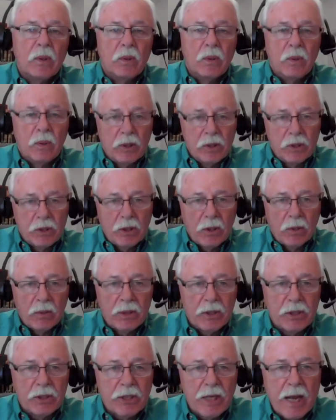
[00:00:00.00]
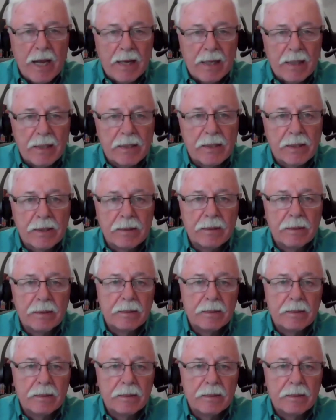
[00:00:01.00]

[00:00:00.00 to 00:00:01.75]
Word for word: who could show their status